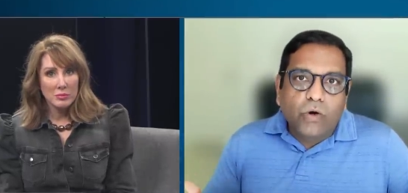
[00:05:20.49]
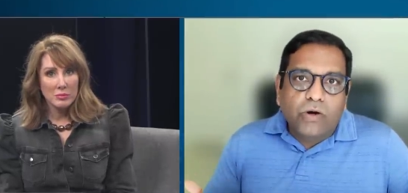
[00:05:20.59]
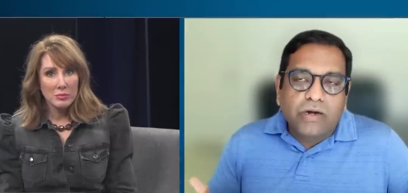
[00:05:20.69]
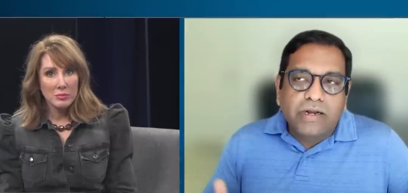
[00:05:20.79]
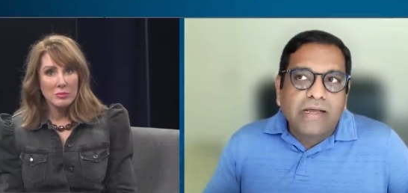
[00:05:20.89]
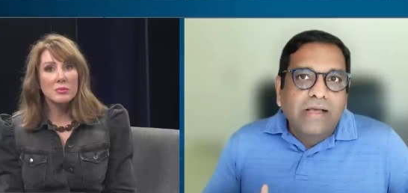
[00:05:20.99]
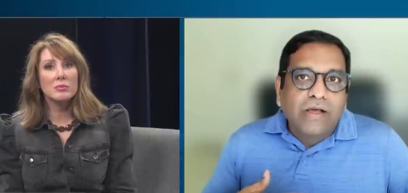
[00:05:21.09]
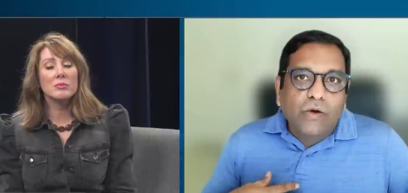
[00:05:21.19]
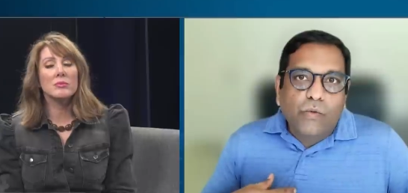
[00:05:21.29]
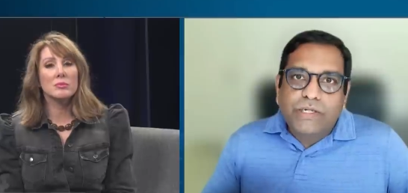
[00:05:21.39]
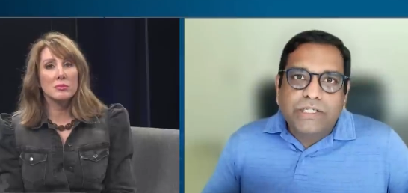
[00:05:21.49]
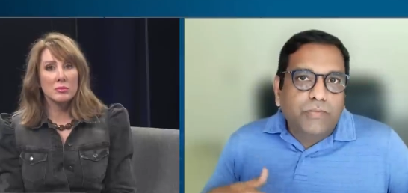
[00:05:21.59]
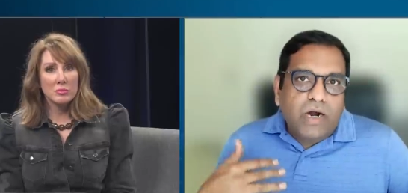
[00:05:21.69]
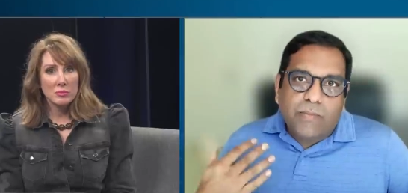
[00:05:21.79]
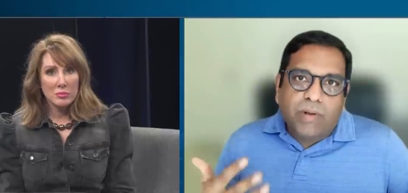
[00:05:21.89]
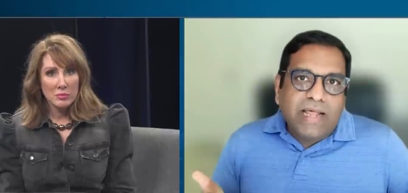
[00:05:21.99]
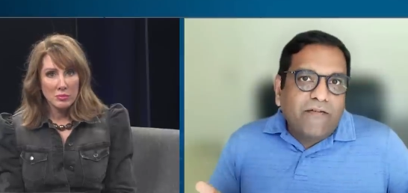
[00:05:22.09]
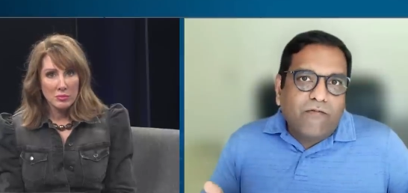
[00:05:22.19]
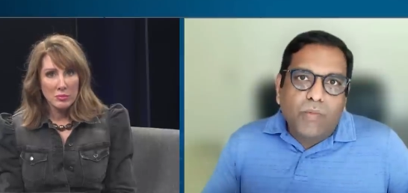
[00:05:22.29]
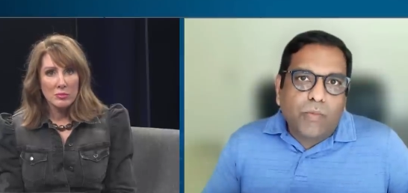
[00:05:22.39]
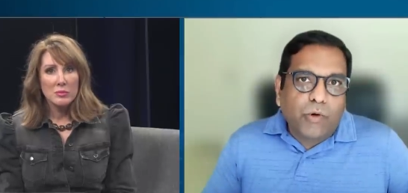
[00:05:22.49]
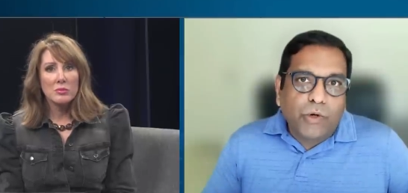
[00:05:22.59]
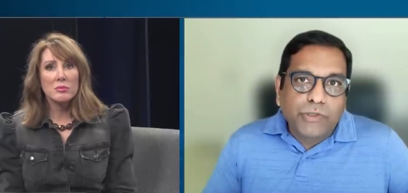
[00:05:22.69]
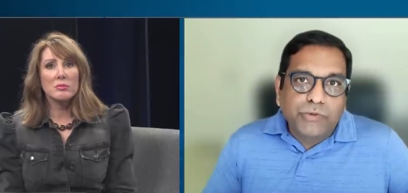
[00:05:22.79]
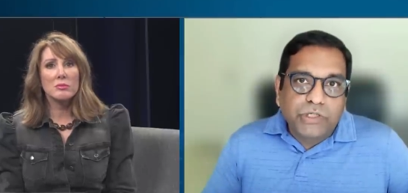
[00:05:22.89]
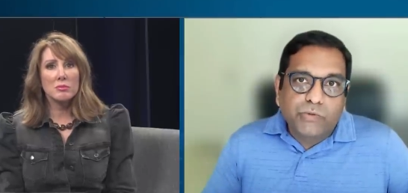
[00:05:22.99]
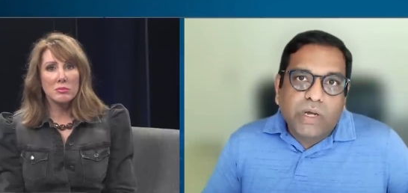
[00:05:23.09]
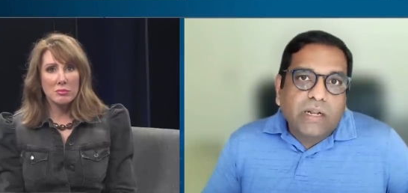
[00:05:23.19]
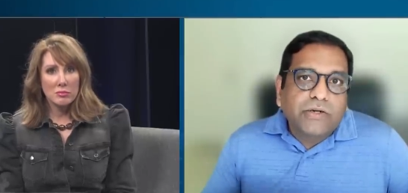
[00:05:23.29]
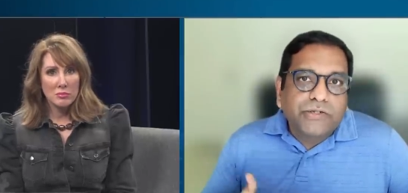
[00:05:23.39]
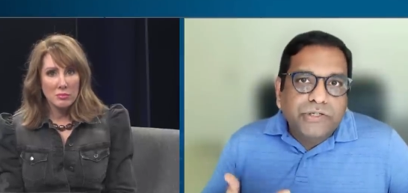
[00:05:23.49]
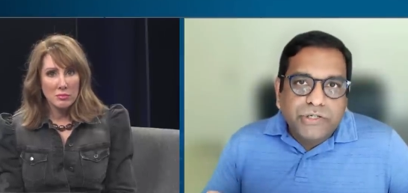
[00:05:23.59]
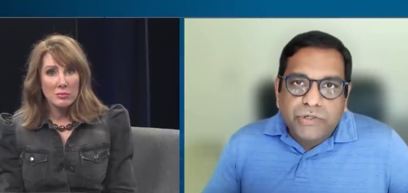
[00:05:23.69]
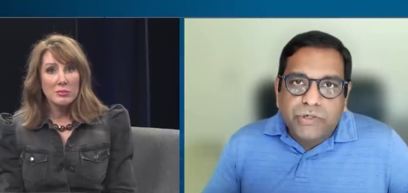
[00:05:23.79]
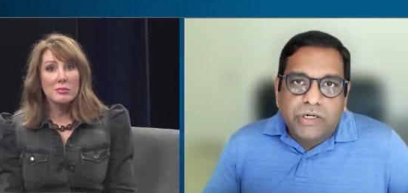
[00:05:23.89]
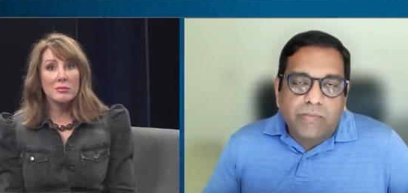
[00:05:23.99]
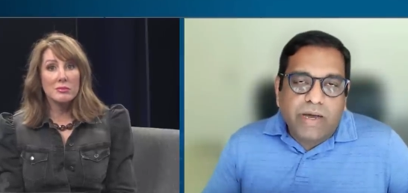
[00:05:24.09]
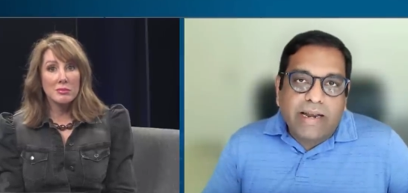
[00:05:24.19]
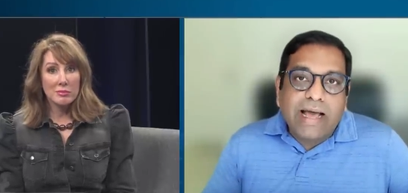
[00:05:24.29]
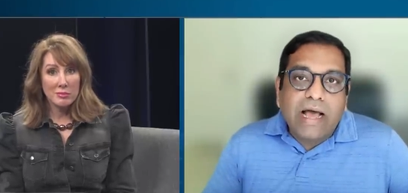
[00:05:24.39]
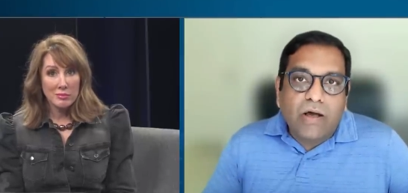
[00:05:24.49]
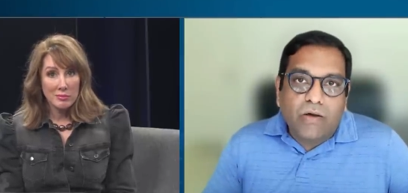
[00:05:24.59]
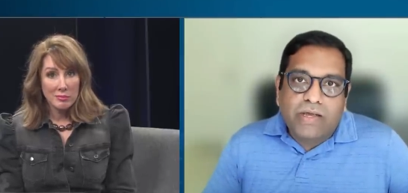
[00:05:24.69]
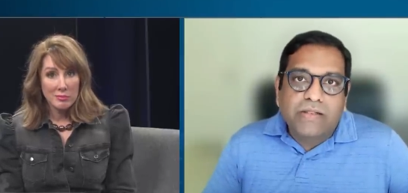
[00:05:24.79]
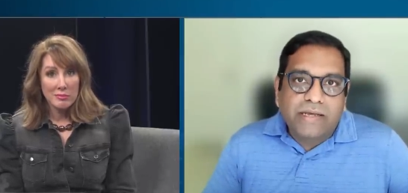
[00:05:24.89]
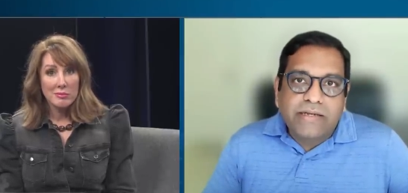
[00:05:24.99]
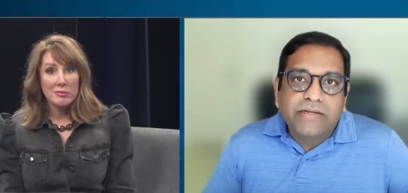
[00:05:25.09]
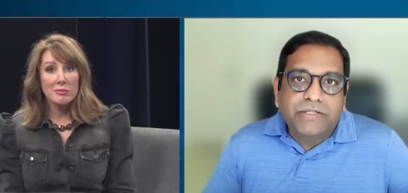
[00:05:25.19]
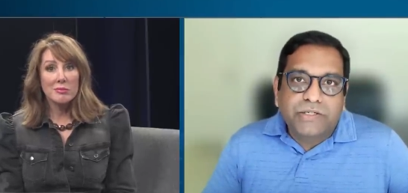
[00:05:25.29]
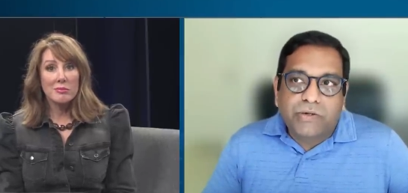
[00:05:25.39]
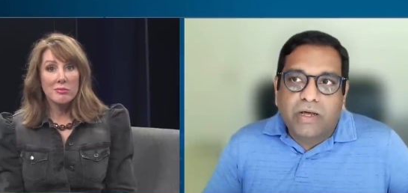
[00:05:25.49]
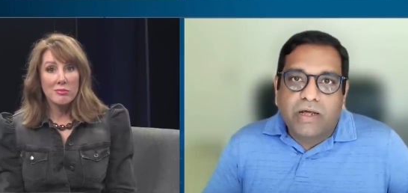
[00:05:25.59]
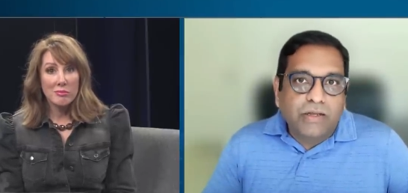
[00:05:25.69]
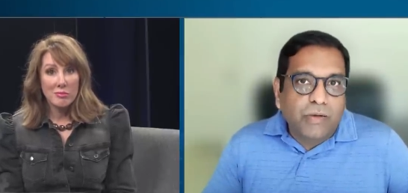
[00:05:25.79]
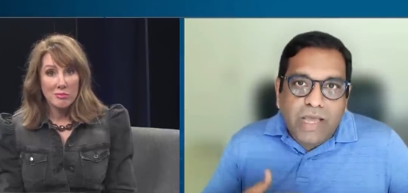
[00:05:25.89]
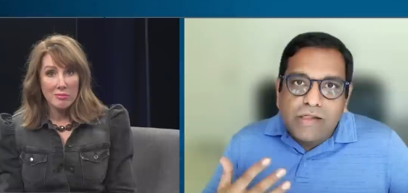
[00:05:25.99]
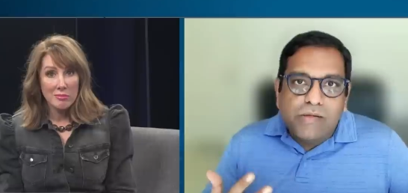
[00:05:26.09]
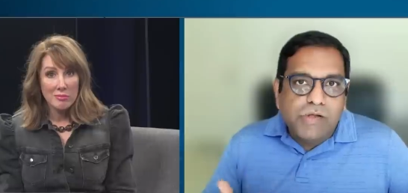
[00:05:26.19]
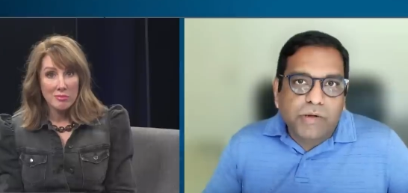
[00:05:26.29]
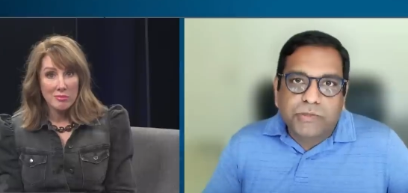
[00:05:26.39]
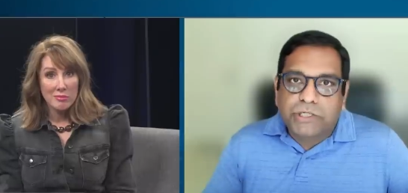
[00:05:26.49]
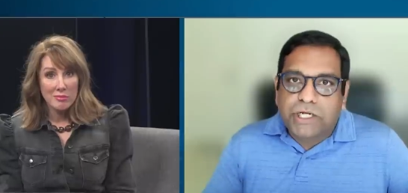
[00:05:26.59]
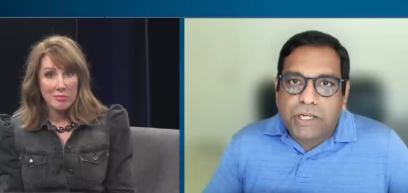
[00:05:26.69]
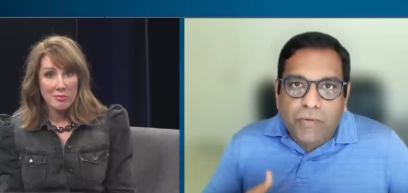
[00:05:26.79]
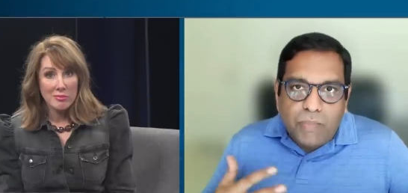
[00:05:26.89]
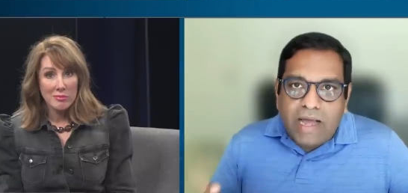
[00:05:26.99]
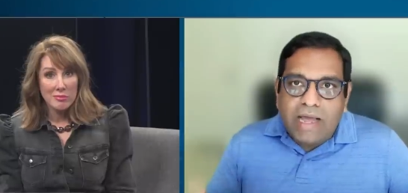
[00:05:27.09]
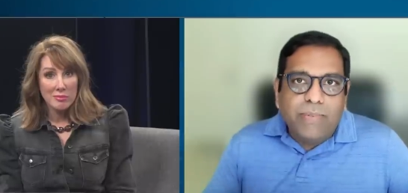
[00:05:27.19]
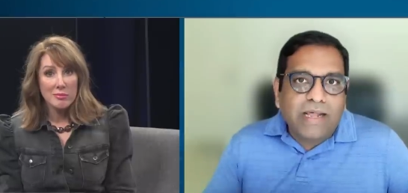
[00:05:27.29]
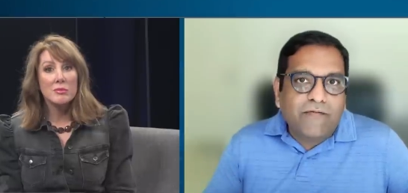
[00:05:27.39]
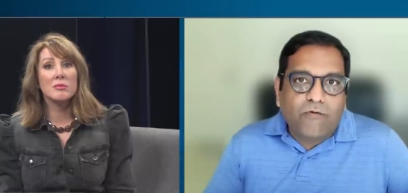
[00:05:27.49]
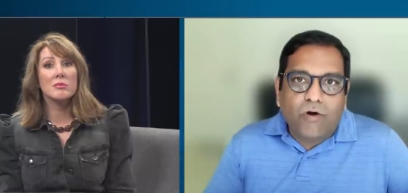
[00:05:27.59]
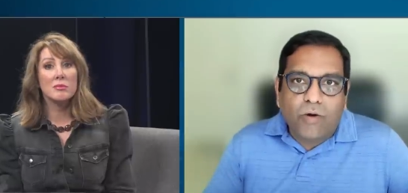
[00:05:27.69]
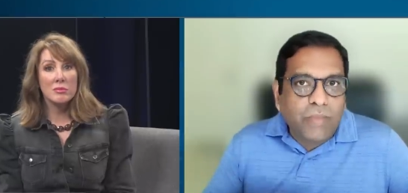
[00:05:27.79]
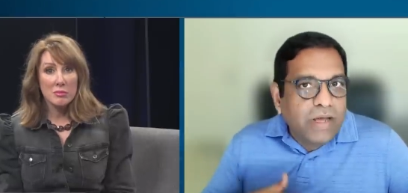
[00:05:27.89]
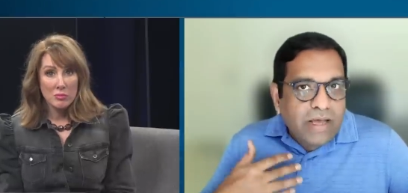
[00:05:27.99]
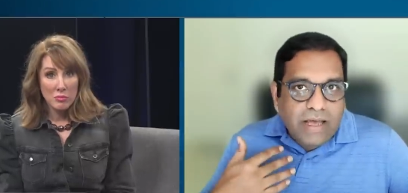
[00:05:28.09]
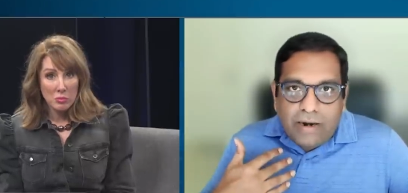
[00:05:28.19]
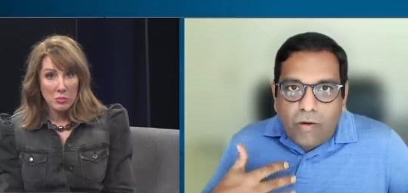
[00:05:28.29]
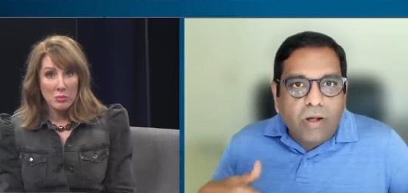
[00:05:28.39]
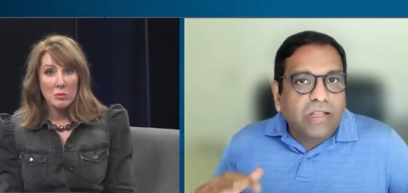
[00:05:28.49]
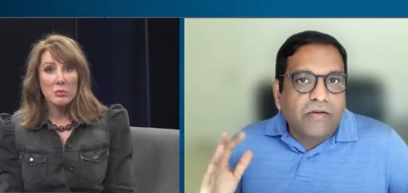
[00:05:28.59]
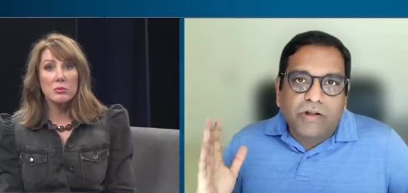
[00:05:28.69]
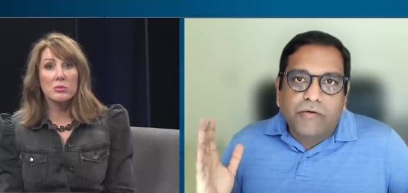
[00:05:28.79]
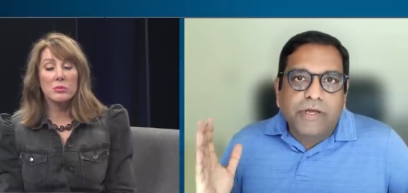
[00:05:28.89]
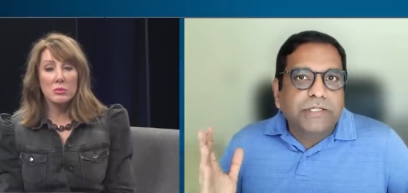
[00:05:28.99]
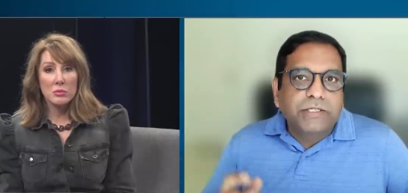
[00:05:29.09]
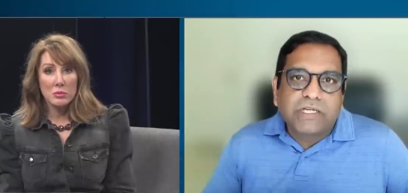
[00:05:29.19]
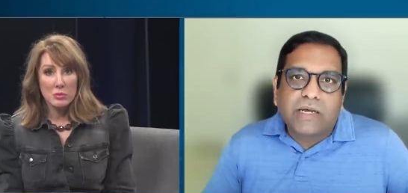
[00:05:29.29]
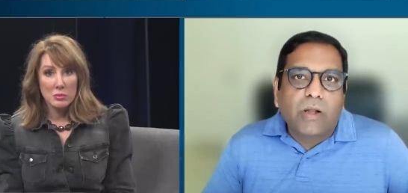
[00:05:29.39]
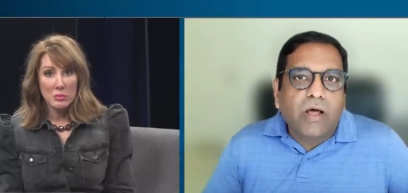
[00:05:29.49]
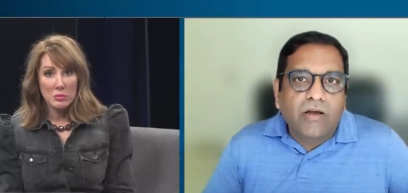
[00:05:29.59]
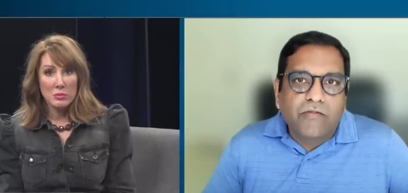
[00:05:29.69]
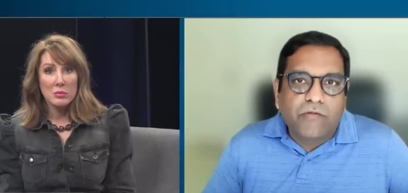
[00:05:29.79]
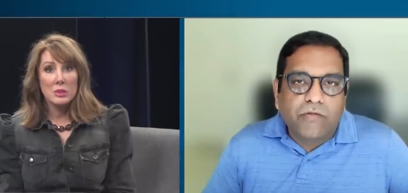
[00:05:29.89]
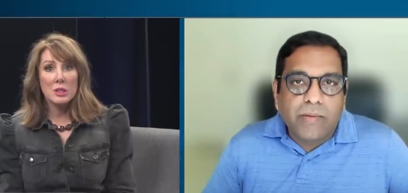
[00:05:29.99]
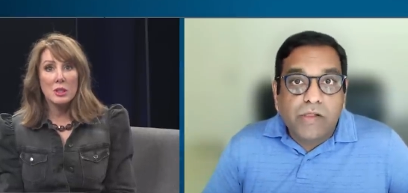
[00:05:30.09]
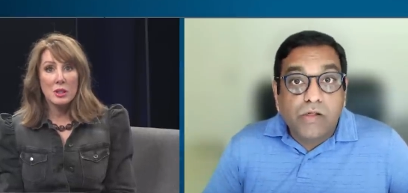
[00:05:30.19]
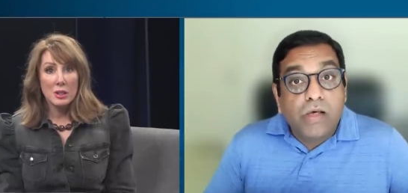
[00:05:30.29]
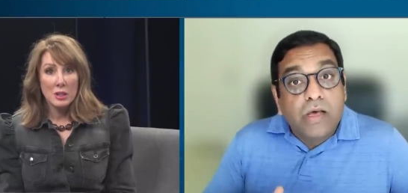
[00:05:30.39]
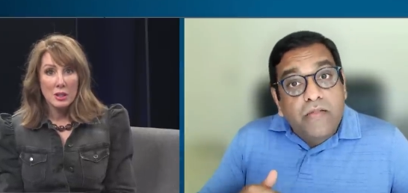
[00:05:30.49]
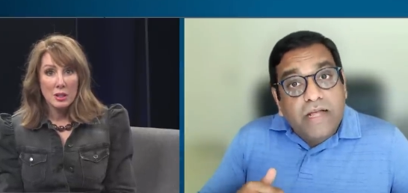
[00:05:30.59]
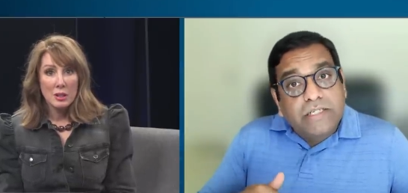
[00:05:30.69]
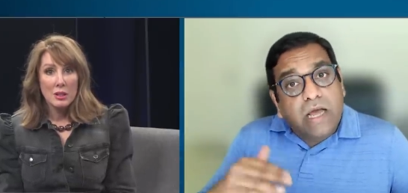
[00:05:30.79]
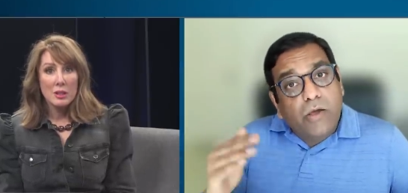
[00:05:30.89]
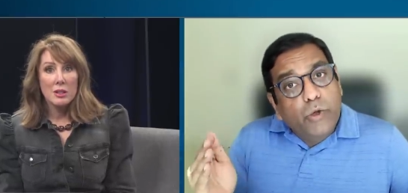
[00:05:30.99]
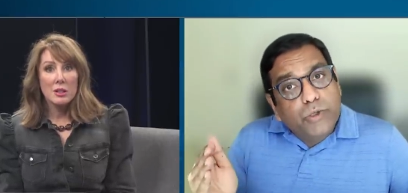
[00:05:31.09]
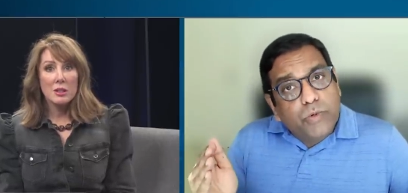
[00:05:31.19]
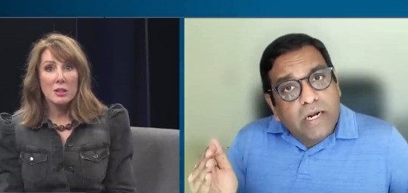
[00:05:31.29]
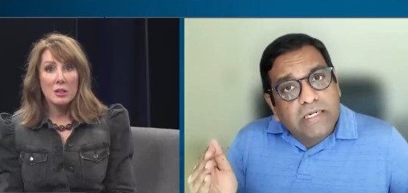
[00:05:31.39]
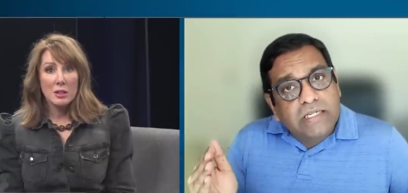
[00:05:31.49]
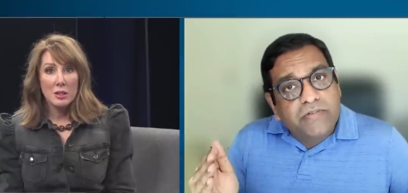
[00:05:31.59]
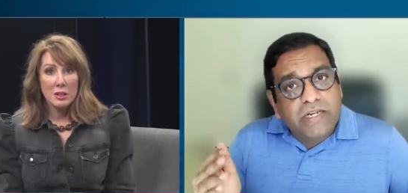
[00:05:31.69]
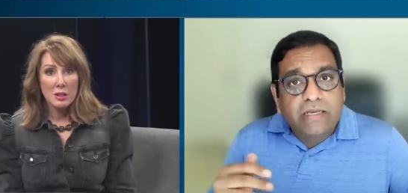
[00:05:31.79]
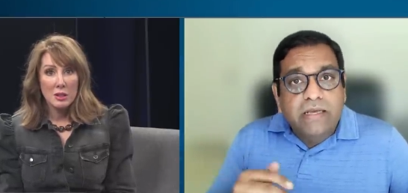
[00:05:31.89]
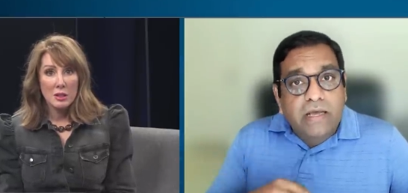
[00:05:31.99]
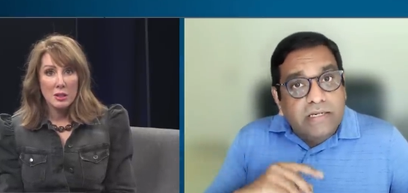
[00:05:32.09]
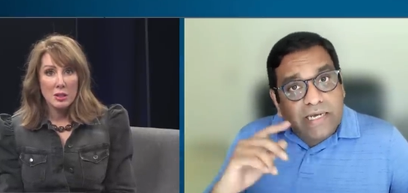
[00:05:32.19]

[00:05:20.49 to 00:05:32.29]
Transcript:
Speaker 1: work. We just brought a platform approach, which is well understood by now in the industry on you pay a subscription, you buy a platform, and all the innovations come along for them. So that's huge productivity,